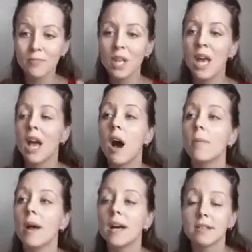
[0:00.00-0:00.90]

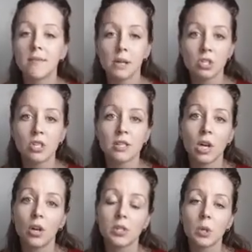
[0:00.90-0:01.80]
As I mentioned, it's
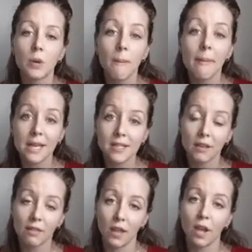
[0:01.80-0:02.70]
also an amazing
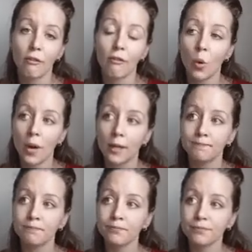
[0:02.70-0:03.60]
thing for
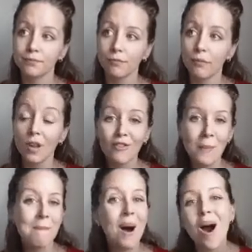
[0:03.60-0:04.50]

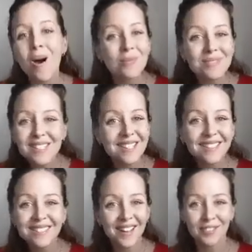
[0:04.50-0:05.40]
moms,
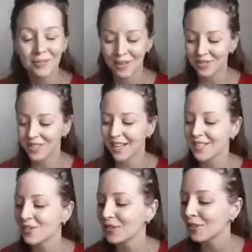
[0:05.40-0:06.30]
right, for Mother's Day.
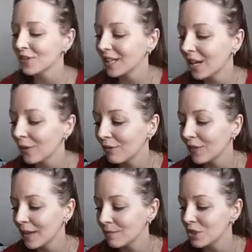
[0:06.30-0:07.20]
So feel free to get one for
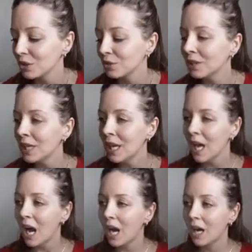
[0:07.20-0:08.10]
them too.
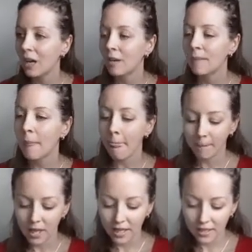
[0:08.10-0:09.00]

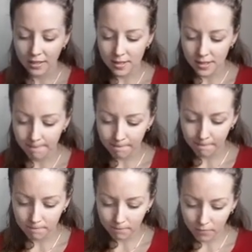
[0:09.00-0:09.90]
And
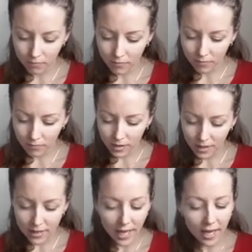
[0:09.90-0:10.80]

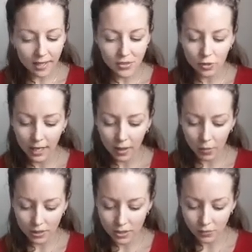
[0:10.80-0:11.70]
yeah, so like I
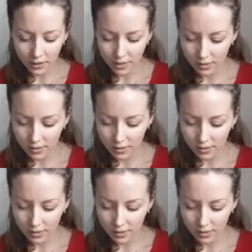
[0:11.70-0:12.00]
wanted to read this as